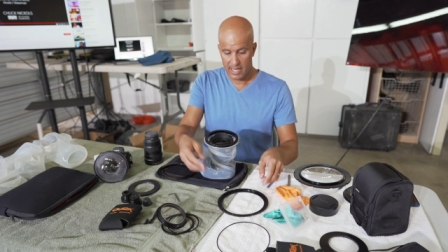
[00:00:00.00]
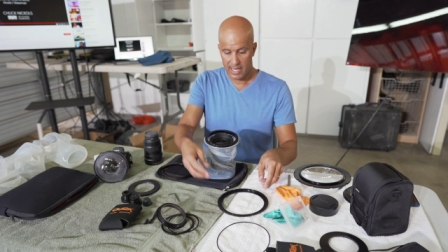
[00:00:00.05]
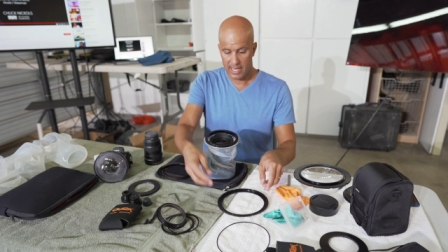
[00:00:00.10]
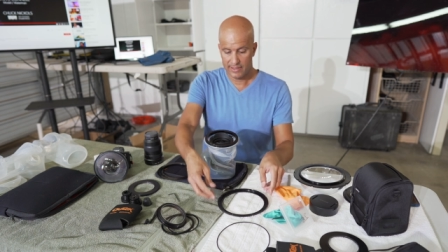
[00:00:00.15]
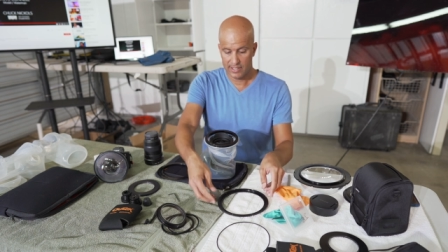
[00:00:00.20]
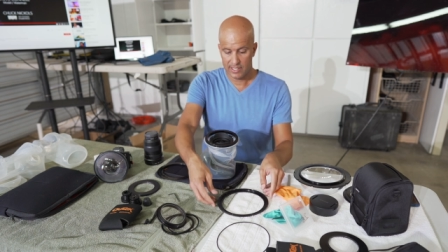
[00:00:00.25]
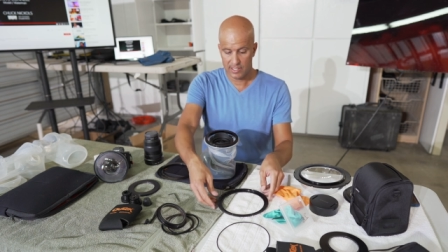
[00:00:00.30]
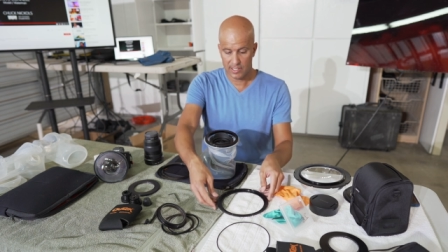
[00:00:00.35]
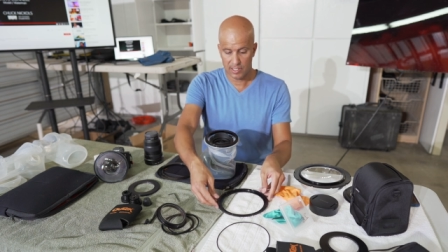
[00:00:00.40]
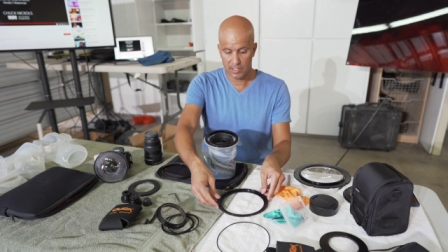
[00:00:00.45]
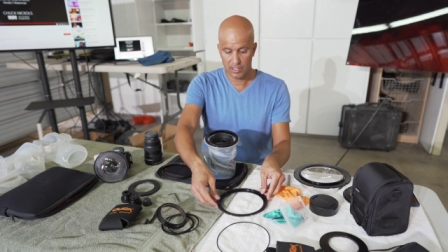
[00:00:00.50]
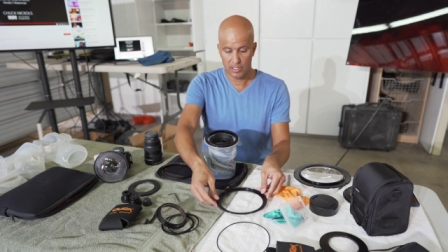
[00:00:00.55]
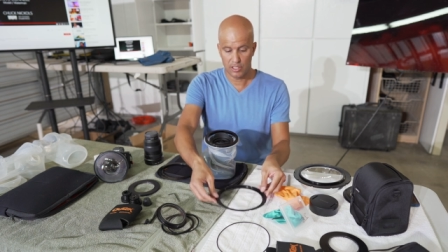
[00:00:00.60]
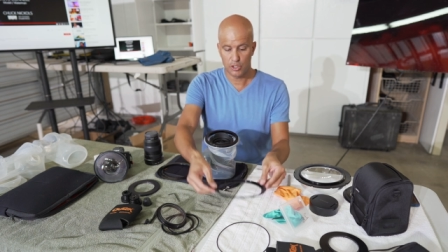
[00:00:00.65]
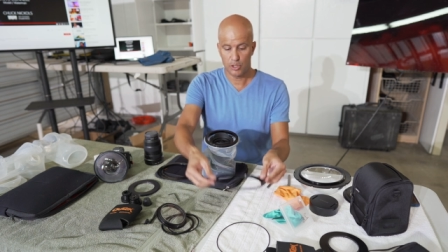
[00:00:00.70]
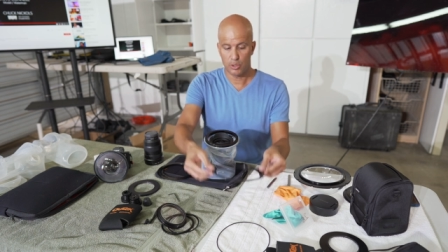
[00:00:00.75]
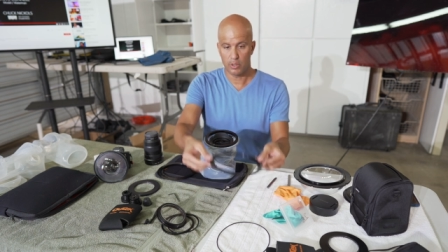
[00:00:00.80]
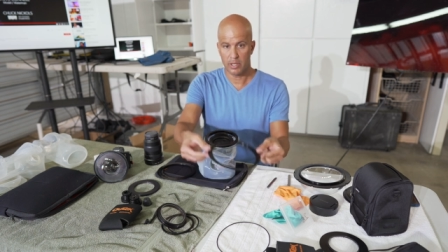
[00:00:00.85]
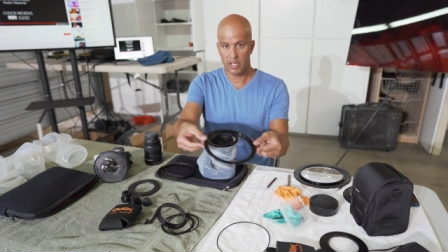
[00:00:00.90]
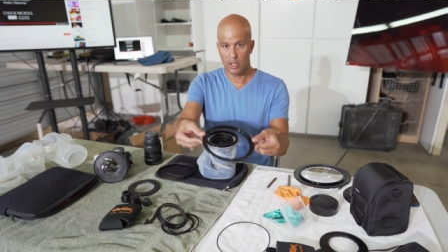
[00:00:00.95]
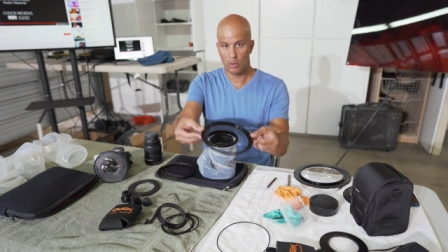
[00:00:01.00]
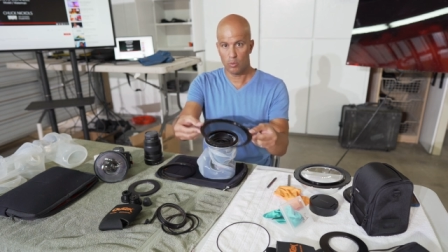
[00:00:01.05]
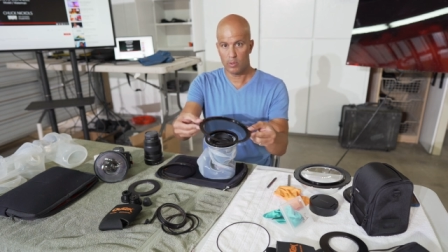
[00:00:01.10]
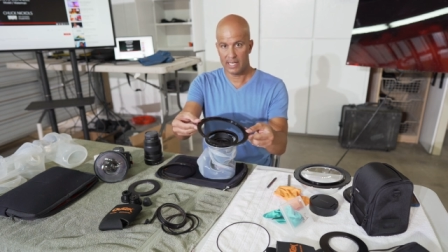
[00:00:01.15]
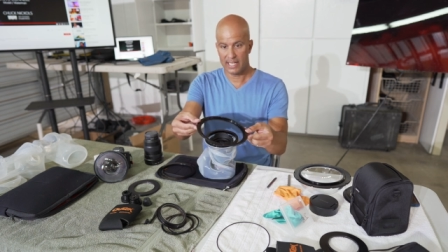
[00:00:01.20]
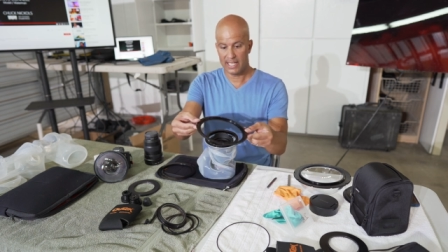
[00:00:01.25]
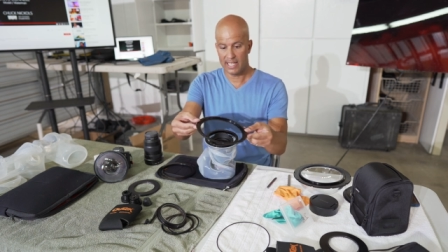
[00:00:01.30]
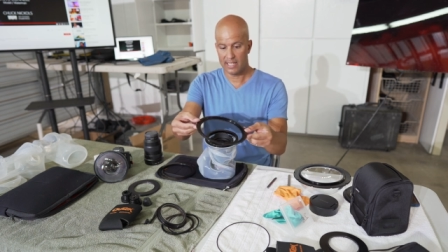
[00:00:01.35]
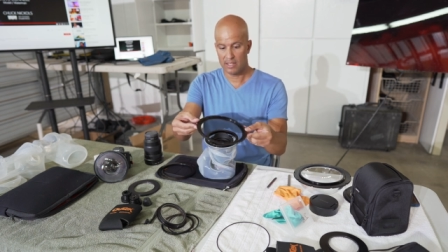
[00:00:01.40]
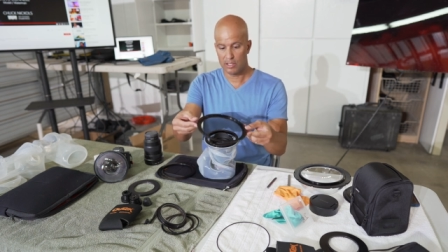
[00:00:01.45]
And this is the trick, you
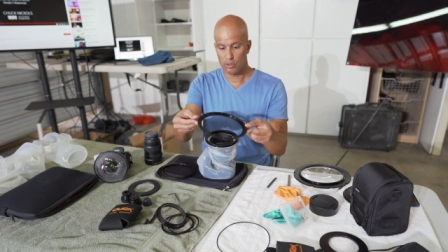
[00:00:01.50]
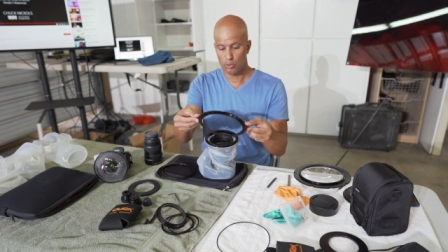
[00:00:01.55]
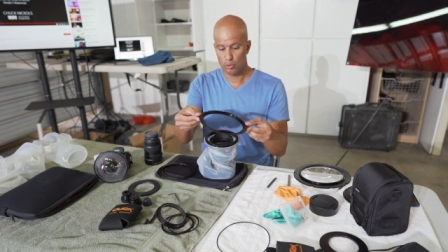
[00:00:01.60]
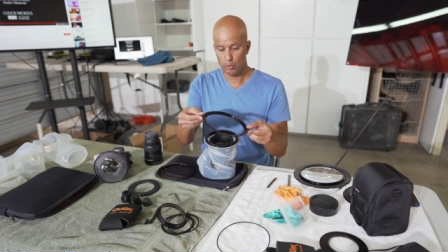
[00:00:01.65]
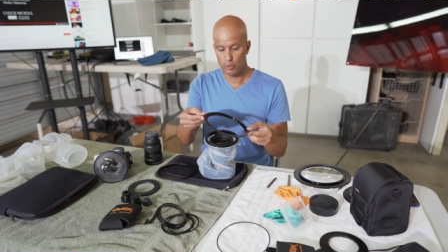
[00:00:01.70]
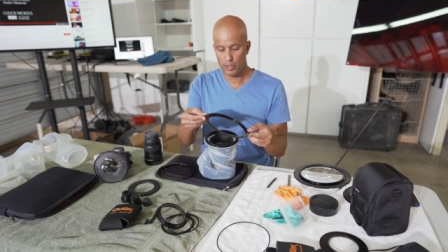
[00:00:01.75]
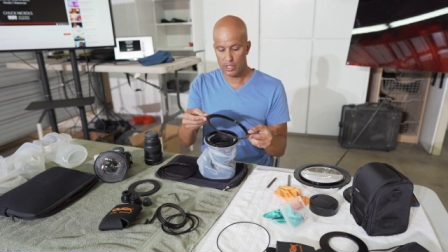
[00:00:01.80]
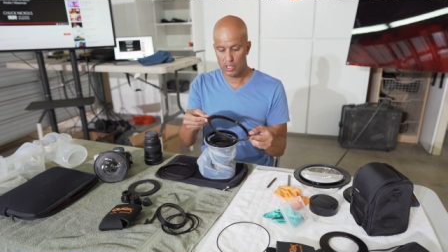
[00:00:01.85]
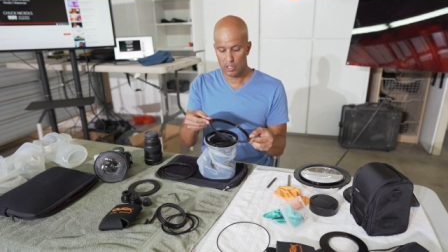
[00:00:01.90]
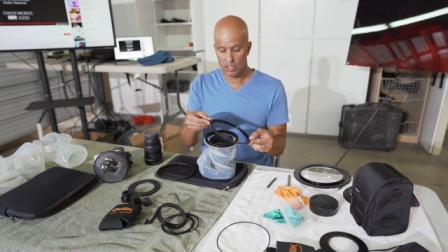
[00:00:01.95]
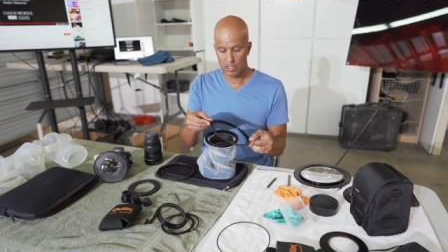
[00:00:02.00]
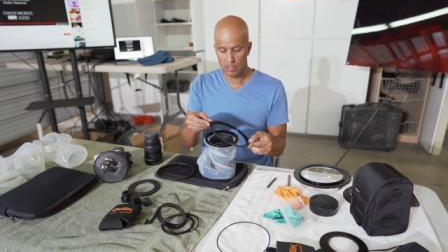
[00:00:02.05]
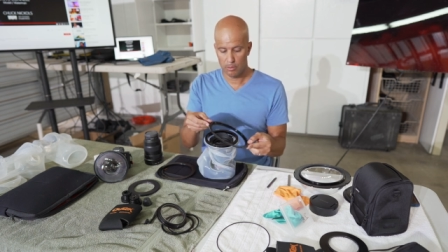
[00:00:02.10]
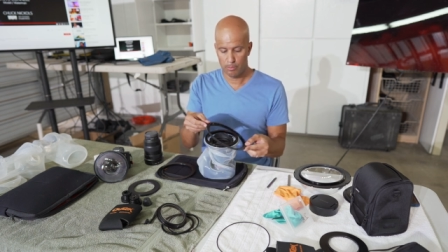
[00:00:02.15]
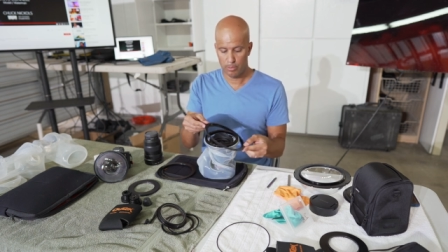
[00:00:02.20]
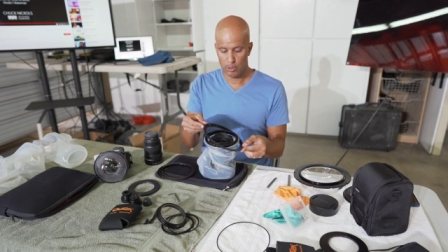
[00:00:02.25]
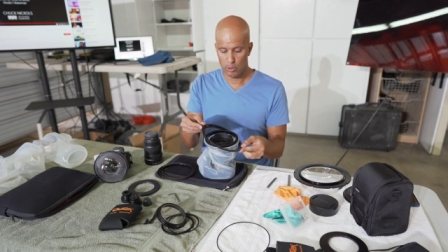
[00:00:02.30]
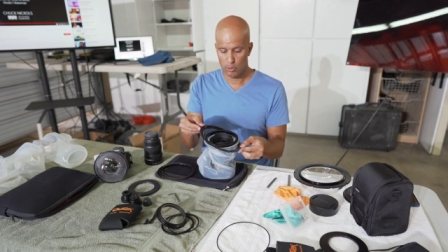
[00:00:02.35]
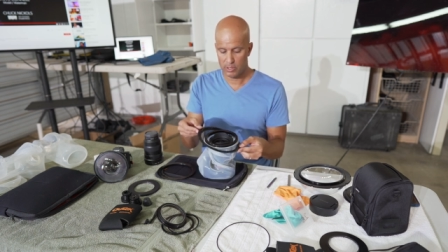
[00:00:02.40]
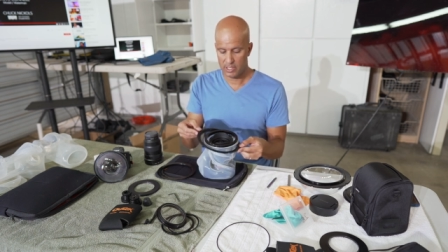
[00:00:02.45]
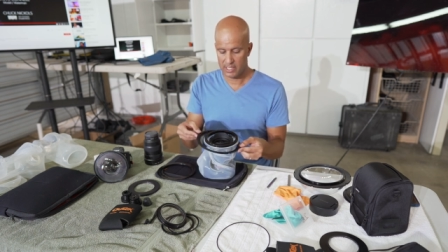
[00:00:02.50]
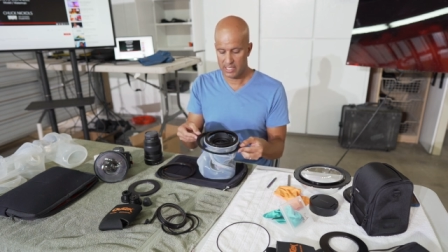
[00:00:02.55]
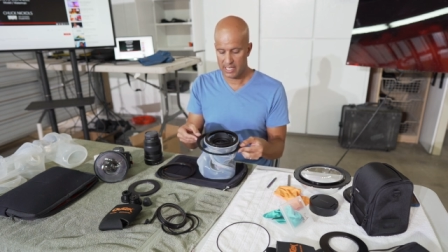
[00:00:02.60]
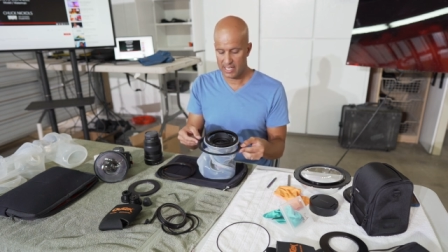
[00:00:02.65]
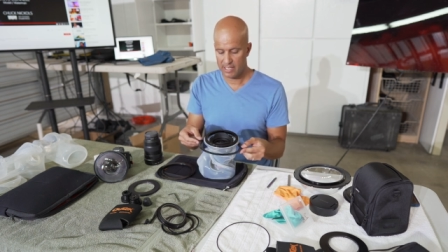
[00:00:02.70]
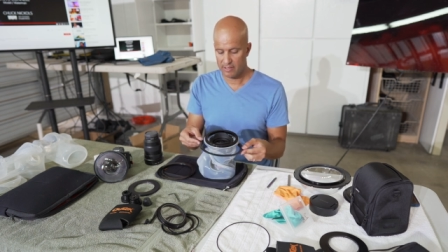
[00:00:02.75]
wanna get the rear component